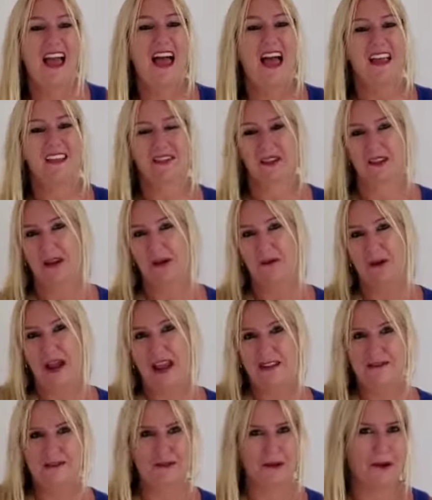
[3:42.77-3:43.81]
And so they
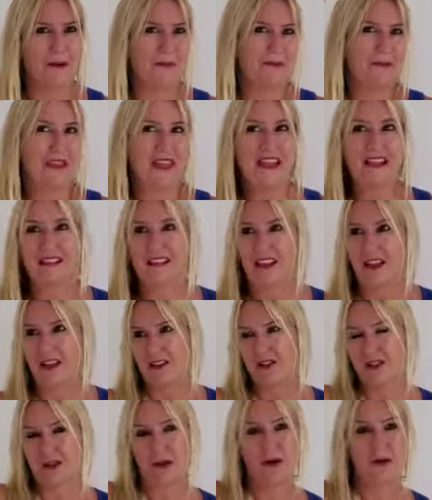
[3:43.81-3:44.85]
went from
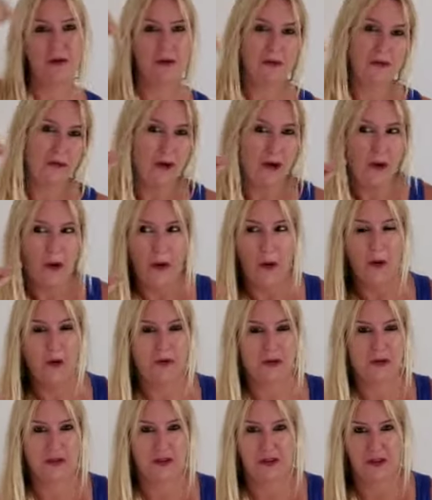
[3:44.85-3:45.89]
England
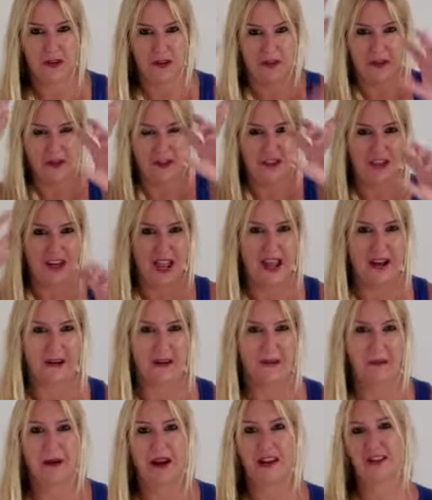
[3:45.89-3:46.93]
over the
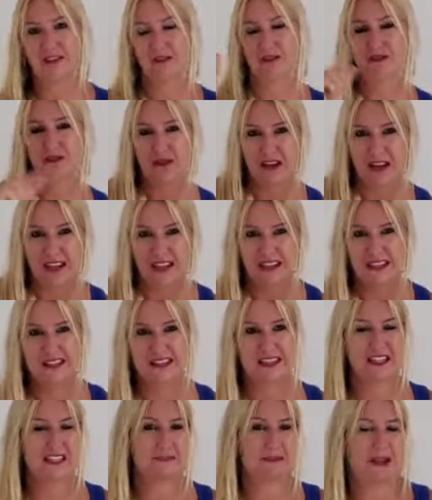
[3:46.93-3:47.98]
channel, right, to France.
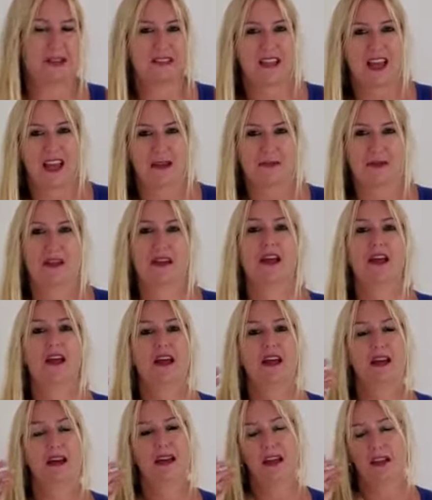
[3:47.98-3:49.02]
They spent time
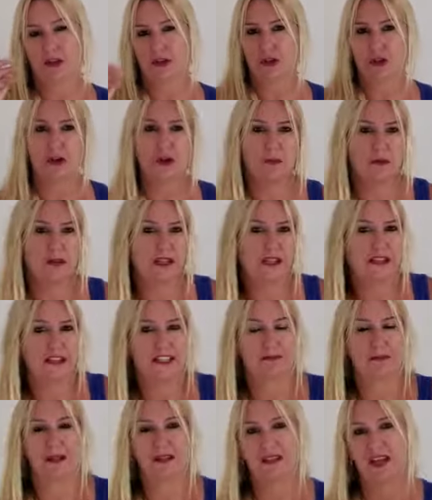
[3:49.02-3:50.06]
in Germany, they
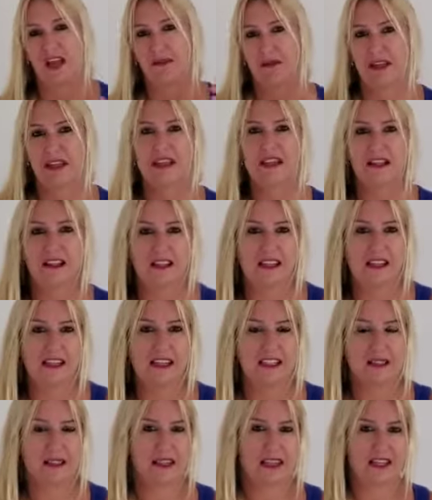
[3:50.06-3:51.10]
spent time in
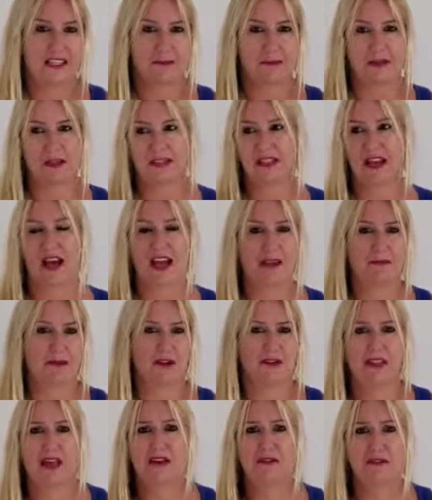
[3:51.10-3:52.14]
Italy, they spent time in the
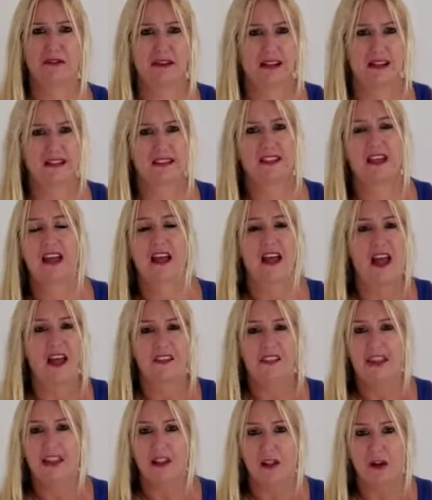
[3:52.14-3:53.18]
Netherlands, and
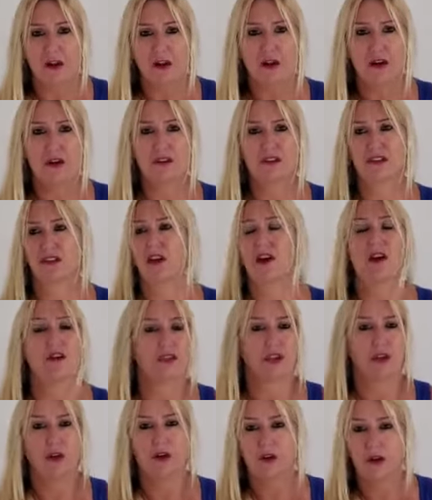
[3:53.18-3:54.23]
they learned the
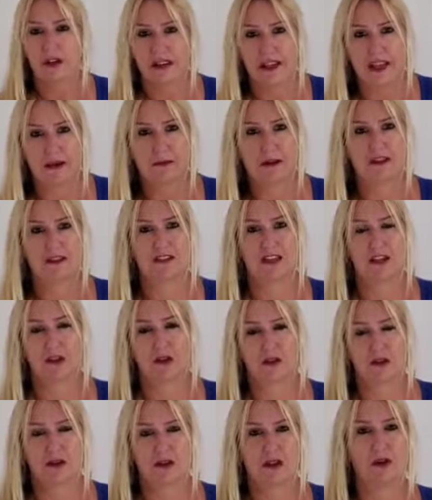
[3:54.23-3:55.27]
local language, they
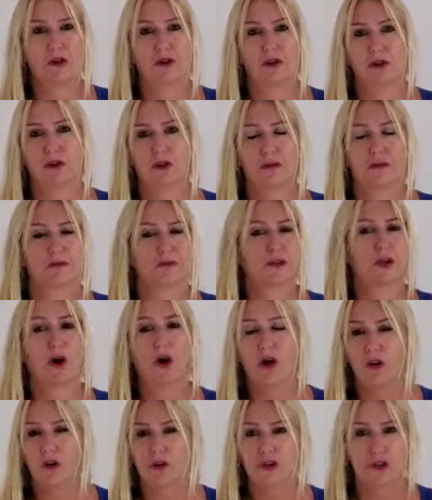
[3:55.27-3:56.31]
learned local
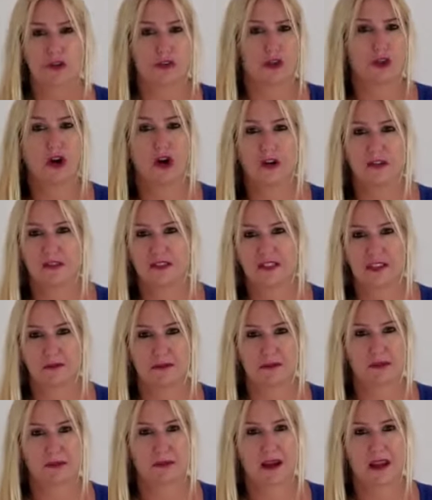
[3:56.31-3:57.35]
culture,
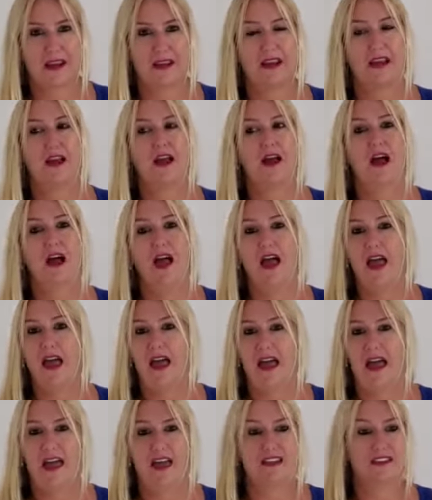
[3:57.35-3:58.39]
customs, right?
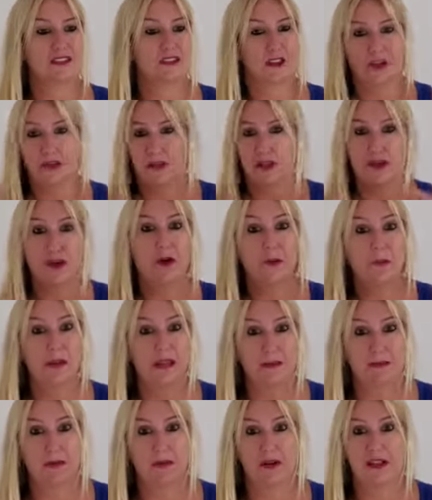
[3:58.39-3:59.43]
And got to know
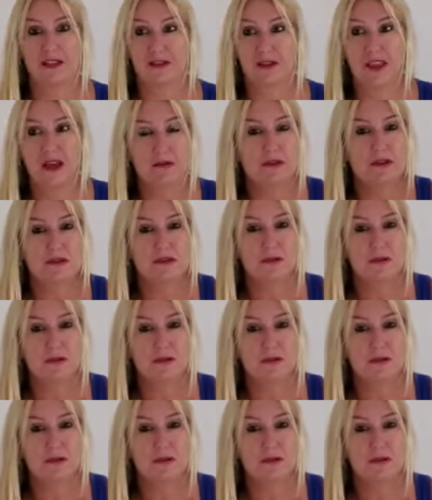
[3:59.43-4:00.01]
people. And so that was